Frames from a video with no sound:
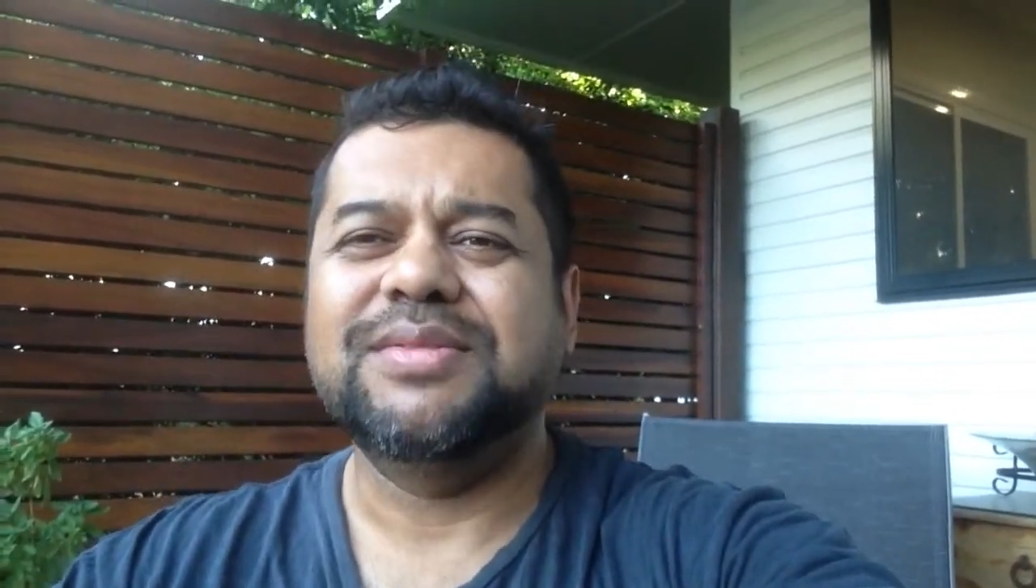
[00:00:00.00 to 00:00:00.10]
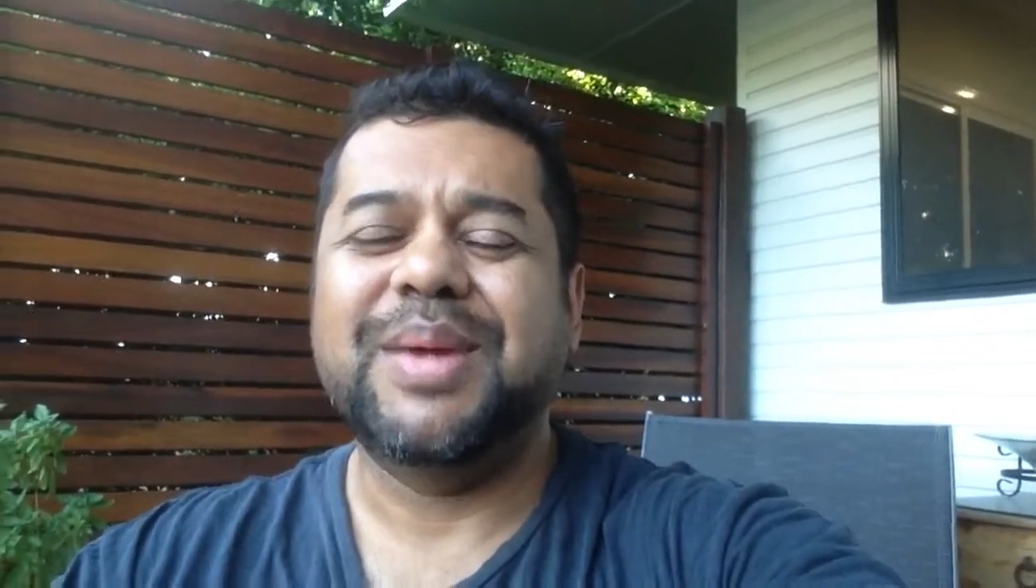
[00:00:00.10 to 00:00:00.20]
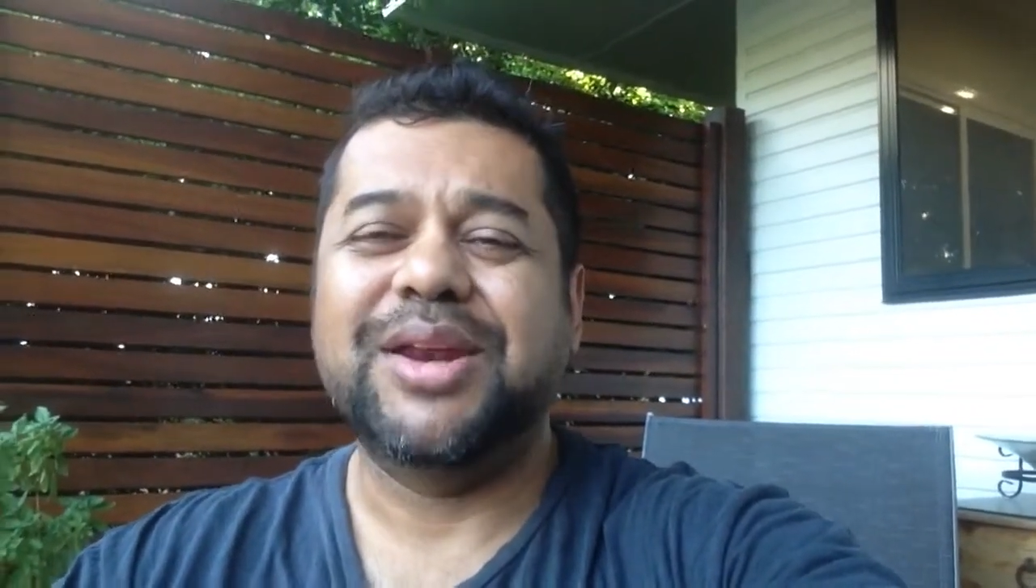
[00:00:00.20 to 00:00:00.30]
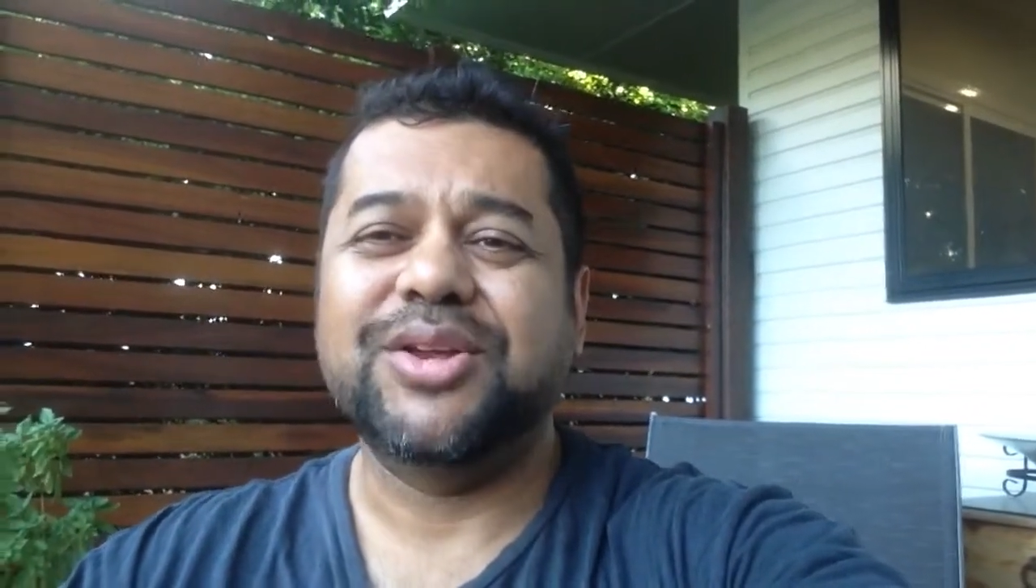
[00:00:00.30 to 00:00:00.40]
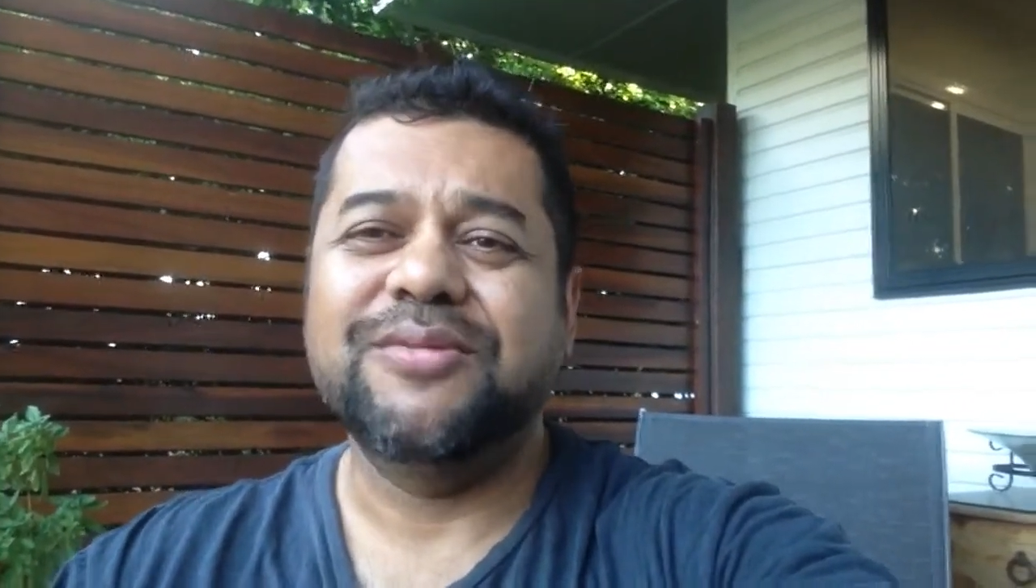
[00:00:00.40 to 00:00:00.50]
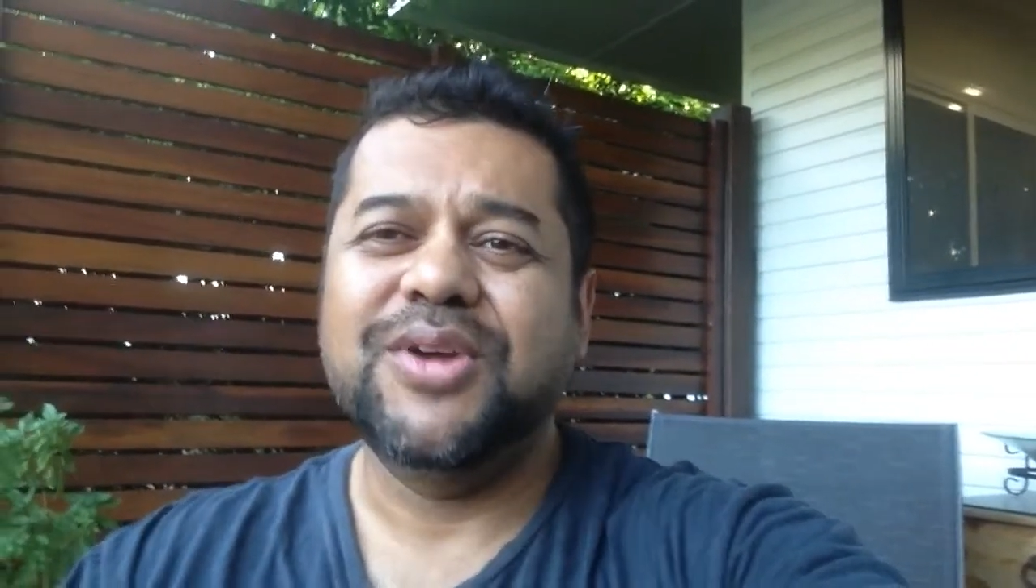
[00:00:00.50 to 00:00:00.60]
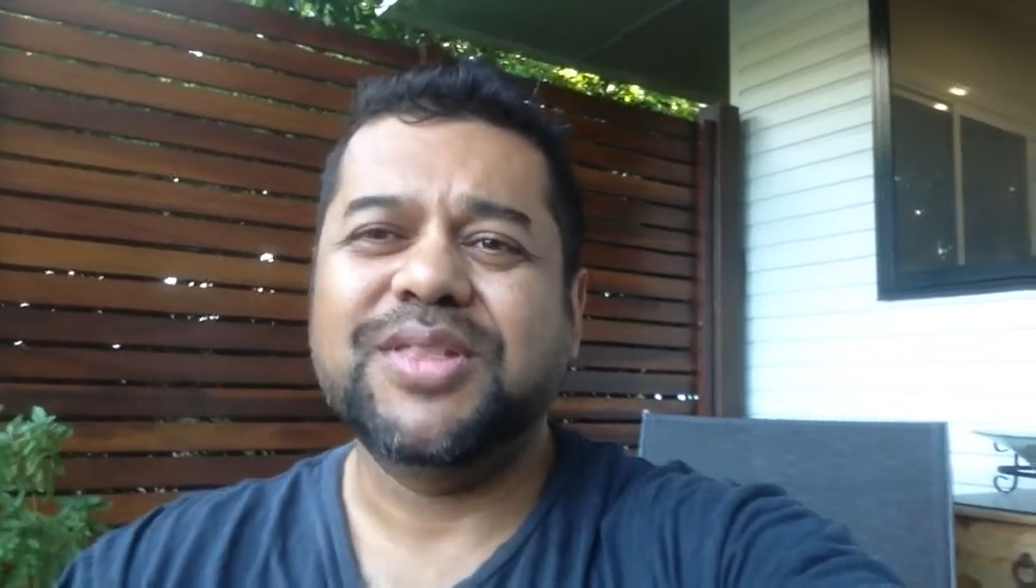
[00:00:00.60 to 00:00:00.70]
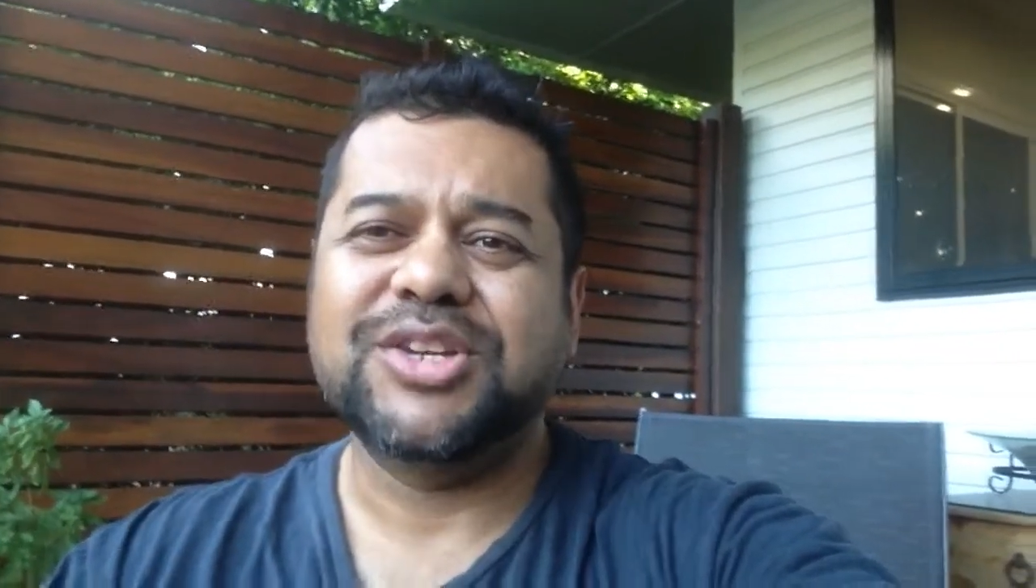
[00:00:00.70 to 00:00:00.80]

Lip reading: to be able to convert